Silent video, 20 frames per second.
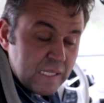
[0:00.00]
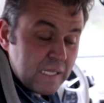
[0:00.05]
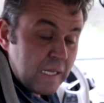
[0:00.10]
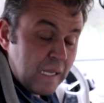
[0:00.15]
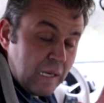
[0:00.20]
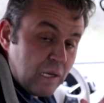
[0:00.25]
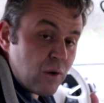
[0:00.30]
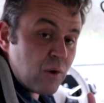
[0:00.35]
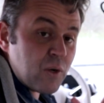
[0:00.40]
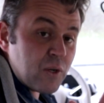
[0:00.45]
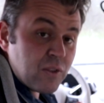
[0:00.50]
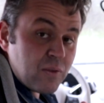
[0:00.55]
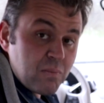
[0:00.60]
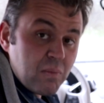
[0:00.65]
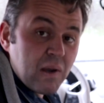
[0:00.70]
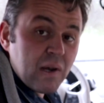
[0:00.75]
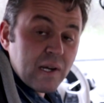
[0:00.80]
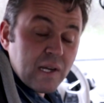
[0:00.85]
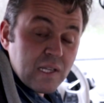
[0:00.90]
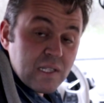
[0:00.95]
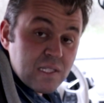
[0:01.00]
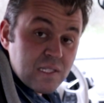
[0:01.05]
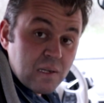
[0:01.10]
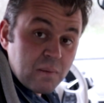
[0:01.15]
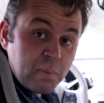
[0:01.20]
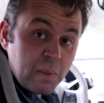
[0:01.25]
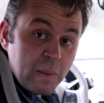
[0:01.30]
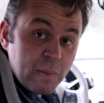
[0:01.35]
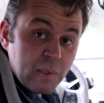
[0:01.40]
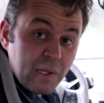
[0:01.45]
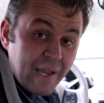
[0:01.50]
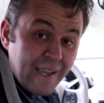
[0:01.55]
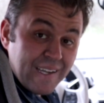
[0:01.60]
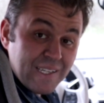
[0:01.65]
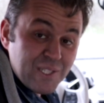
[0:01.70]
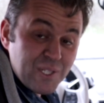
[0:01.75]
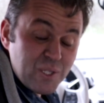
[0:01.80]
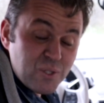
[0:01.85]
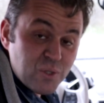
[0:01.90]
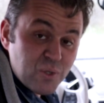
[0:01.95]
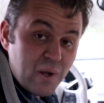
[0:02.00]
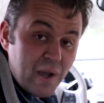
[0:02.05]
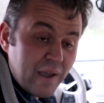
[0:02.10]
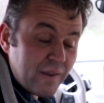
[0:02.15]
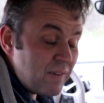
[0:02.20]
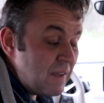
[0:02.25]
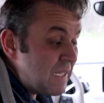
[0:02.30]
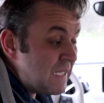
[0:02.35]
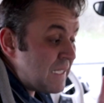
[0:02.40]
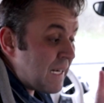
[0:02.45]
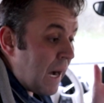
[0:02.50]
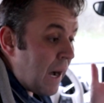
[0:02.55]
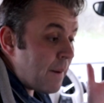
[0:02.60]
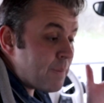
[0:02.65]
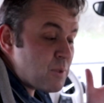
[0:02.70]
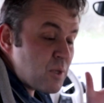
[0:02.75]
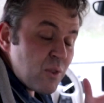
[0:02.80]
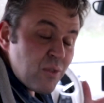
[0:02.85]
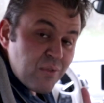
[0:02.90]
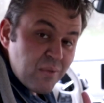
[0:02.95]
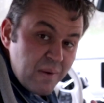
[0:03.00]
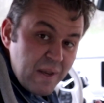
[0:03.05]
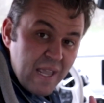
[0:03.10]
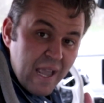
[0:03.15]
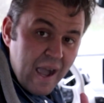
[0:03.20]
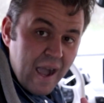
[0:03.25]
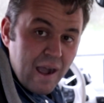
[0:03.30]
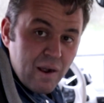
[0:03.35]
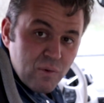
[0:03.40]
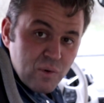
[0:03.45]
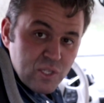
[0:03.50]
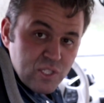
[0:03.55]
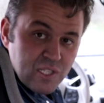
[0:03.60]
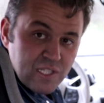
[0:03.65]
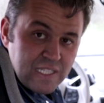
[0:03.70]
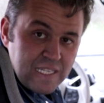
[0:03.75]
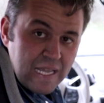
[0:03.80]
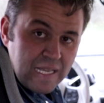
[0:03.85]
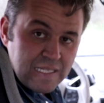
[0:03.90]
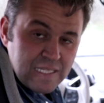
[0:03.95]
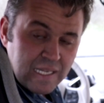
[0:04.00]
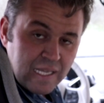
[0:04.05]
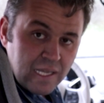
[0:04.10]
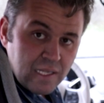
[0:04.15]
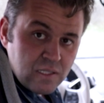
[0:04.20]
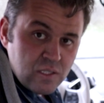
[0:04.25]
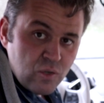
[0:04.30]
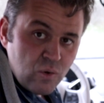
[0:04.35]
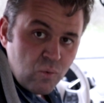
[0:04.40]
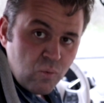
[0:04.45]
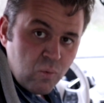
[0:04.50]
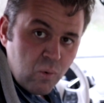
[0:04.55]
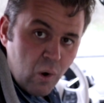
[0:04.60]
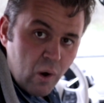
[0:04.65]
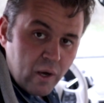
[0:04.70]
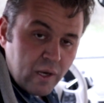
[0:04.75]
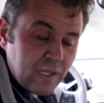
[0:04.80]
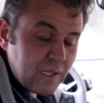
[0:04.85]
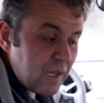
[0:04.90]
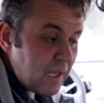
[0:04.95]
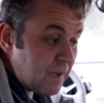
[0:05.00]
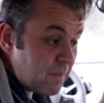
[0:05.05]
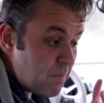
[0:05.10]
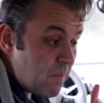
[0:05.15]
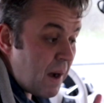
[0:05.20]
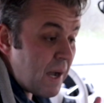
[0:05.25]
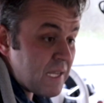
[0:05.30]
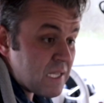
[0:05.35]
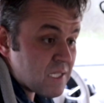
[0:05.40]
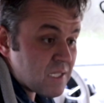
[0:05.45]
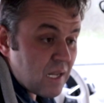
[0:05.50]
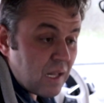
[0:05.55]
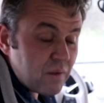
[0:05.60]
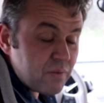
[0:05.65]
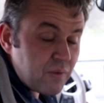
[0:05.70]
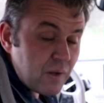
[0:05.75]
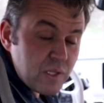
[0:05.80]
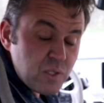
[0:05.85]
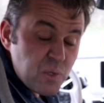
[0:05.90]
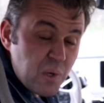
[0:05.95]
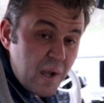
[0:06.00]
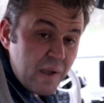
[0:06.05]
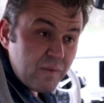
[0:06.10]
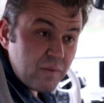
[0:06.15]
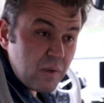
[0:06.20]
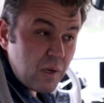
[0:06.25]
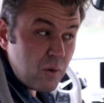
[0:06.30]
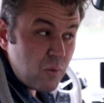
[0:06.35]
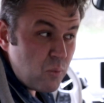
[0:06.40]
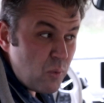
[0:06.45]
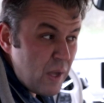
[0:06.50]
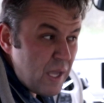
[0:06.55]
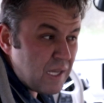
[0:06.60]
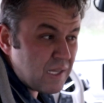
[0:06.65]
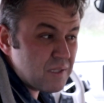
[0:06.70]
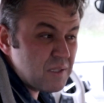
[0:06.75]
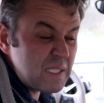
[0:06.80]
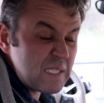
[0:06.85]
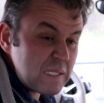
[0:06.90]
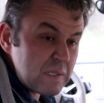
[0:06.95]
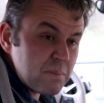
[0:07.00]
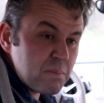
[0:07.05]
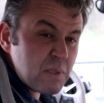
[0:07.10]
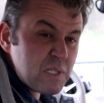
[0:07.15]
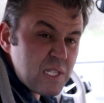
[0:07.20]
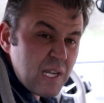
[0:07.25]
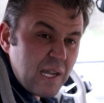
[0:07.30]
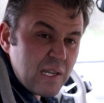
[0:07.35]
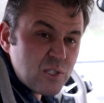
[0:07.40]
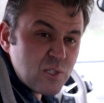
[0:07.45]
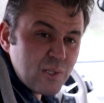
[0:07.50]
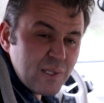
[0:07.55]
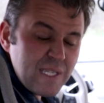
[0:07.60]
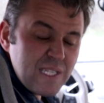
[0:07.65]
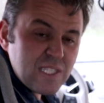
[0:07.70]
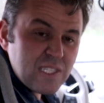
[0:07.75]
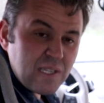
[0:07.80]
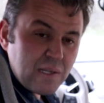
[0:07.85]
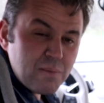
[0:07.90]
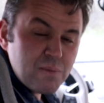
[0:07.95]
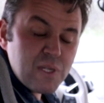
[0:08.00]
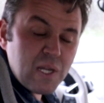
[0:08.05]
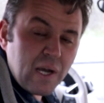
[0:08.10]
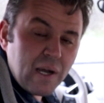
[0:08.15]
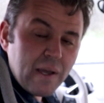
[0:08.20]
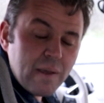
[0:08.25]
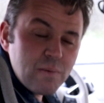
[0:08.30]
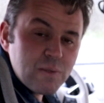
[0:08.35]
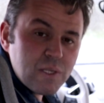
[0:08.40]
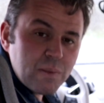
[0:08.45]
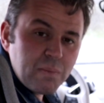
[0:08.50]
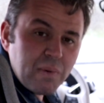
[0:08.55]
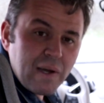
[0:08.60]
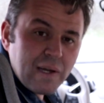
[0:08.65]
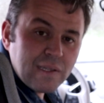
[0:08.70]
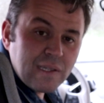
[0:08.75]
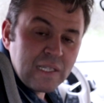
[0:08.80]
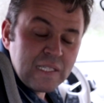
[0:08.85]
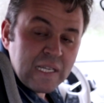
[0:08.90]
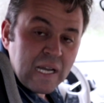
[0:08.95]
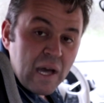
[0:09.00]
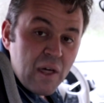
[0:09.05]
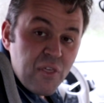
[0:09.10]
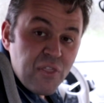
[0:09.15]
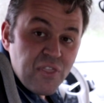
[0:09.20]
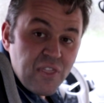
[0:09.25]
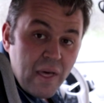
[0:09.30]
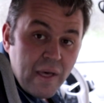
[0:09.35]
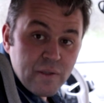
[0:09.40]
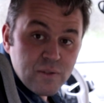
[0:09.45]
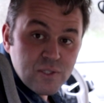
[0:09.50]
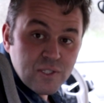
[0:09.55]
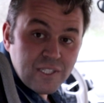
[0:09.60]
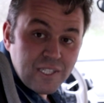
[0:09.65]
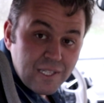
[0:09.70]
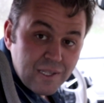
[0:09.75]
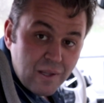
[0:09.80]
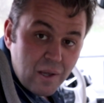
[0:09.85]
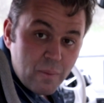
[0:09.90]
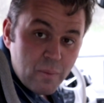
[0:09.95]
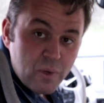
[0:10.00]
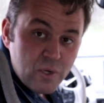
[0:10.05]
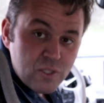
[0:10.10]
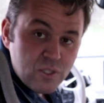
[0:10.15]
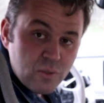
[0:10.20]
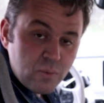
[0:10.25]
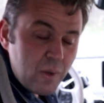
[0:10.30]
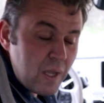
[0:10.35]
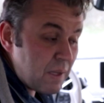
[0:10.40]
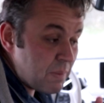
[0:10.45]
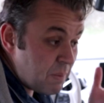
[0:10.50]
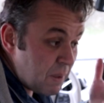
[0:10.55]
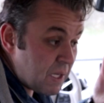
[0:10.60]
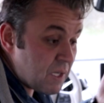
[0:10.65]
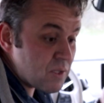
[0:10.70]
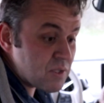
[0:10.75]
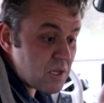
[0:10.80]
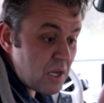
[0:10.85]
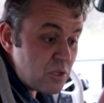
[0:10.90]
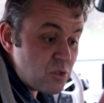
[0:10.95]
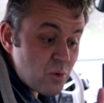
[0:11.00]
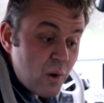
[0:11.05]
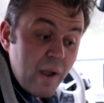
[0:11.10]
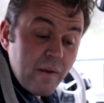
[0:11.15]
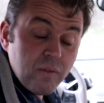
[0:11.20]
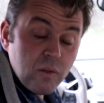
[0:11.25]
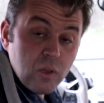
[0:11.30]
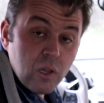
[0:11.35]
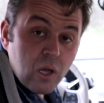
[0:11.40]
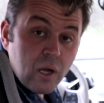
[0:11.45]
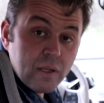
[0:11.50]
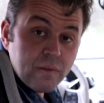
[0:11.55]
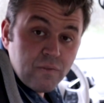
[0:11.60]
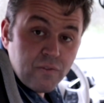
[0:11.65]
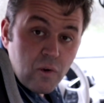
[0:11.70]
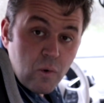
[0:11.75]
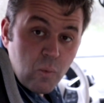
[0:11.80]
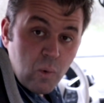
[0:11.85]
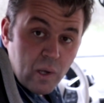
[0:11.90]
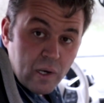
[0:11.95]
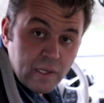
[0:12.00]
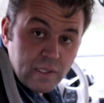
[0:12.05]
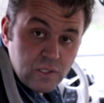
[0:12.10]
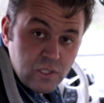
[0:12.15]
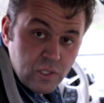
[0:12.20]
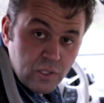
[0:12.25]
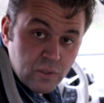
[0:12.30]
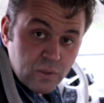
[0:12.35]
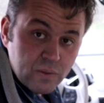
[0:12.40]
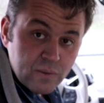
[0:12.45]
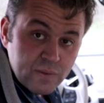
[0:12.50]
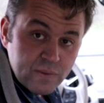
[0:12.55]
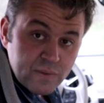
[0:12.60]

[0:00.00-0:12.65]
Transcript: In North America, some people actually drive up to 3 hours a day to get to work. Like myself, I drive a week, potentially sometimes about 1,000 kilometers a week because I drive a lot for what I do.